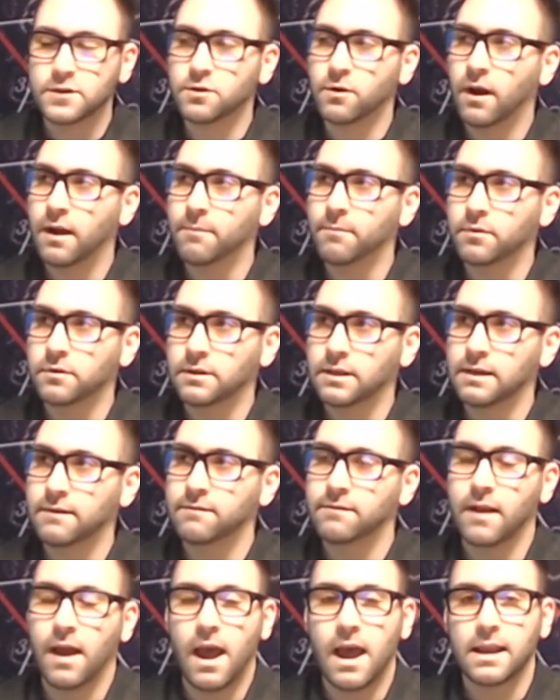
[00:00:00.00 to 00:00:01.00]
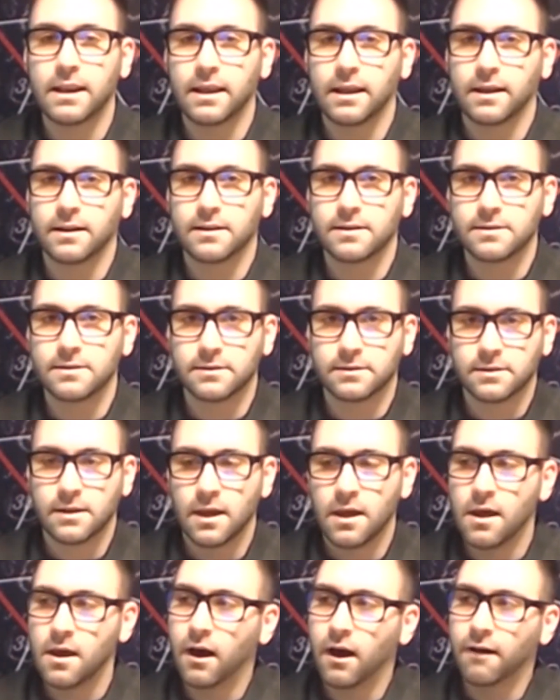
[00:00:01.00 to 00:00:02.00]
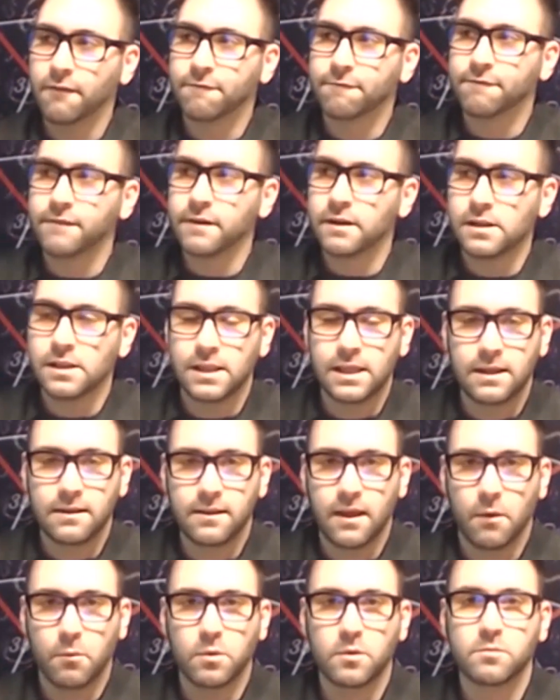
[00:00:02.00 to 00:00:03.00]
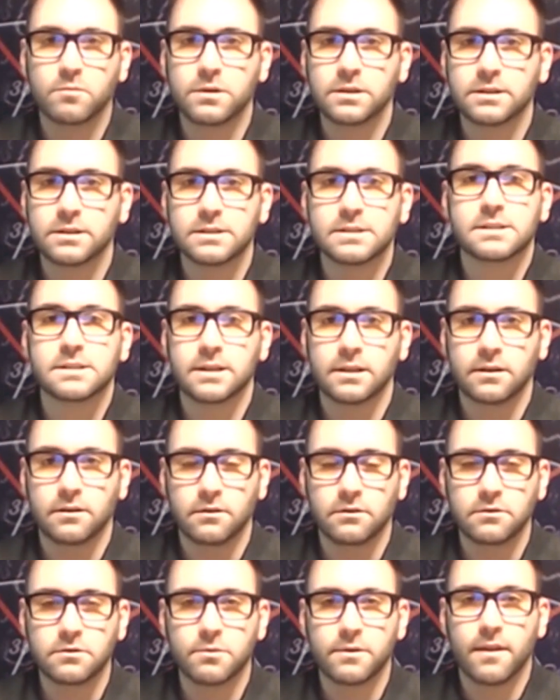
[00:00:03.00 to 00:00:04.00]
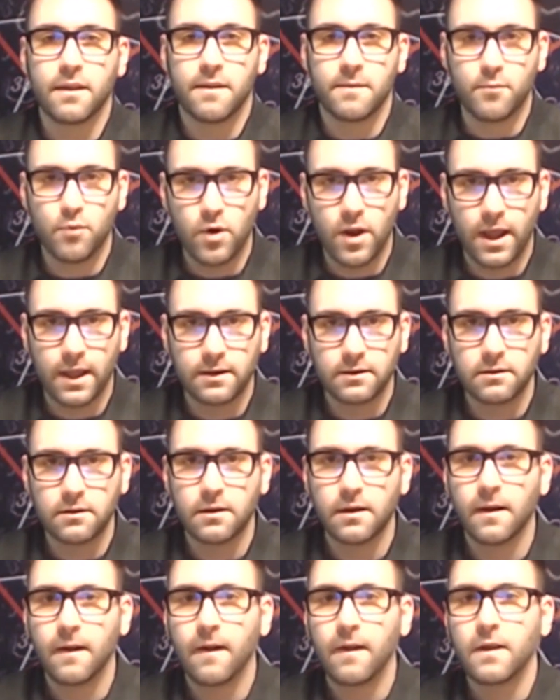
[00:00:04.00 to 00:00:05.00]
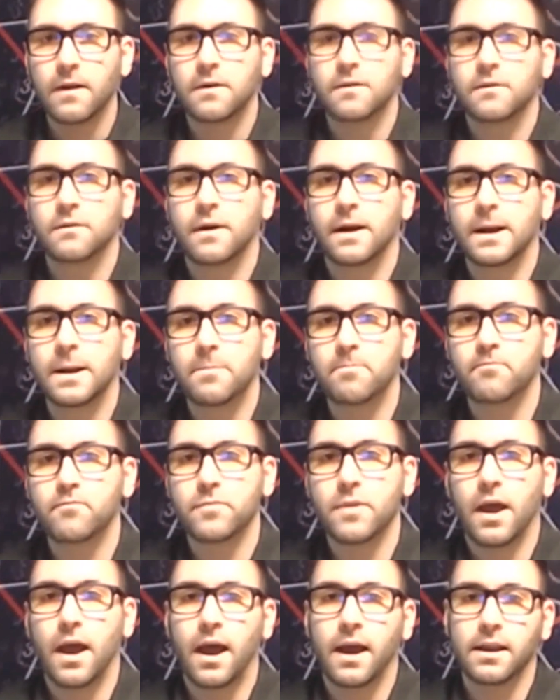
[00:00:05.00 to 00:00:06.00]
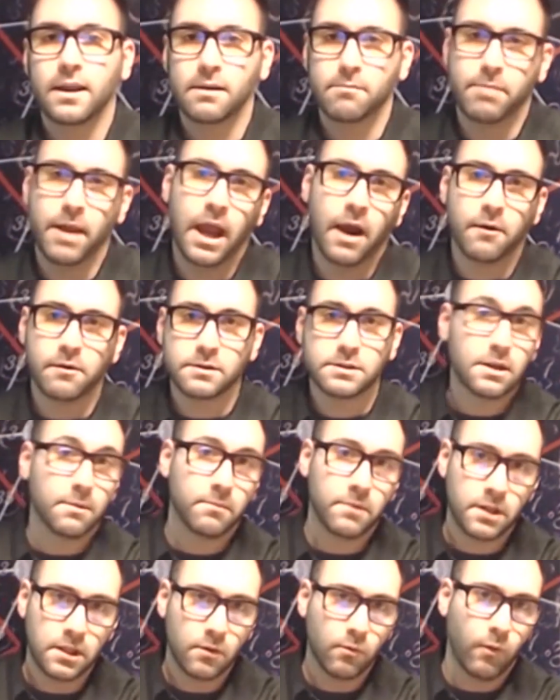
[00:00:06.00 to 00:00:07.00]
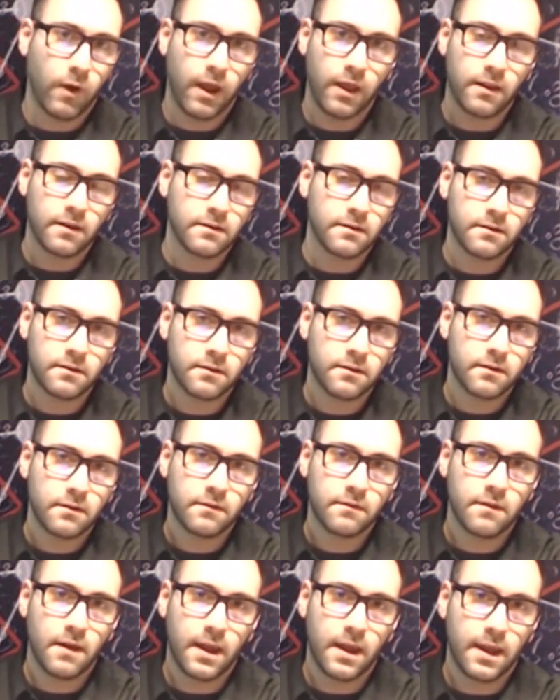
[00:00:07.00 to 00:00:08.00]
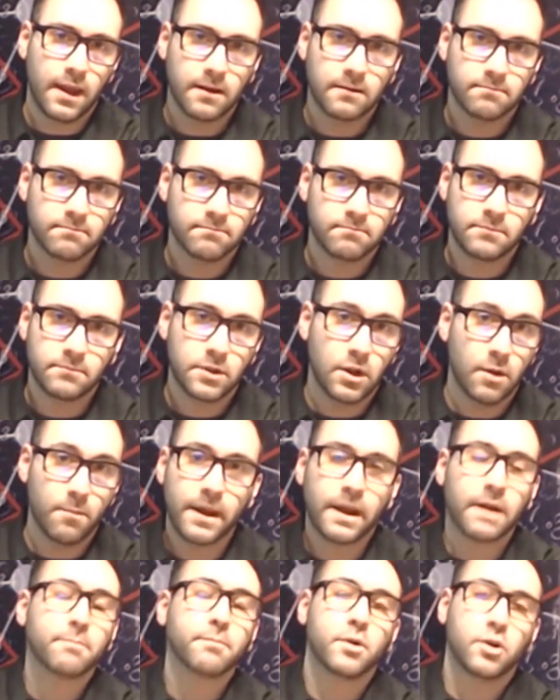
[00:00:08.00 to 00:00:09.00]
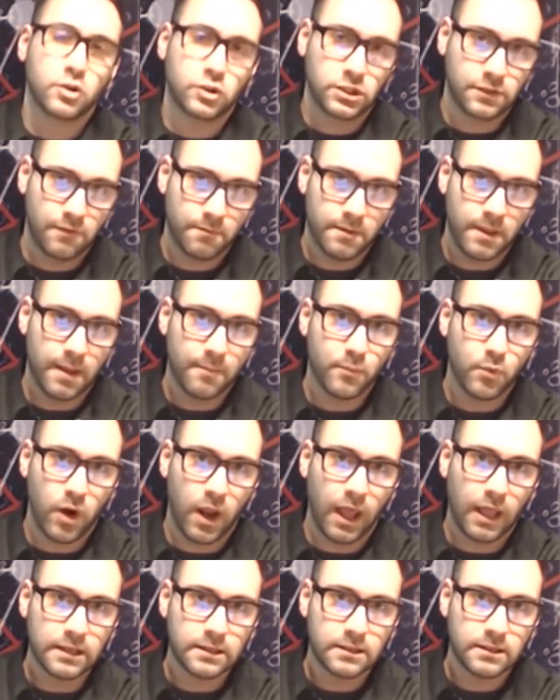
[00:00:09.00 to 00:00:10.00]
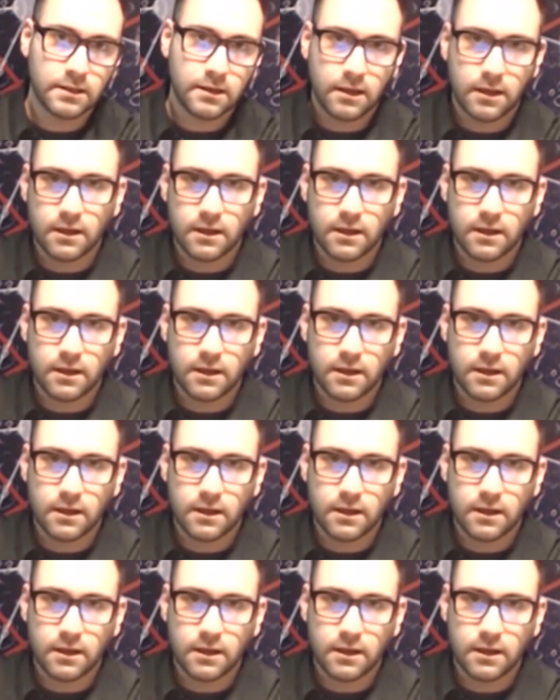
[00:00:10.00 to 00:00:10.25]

So I believe that is a feeling that will be distilled within the brand, right? That empowers somebody when they make a purchase from that brand.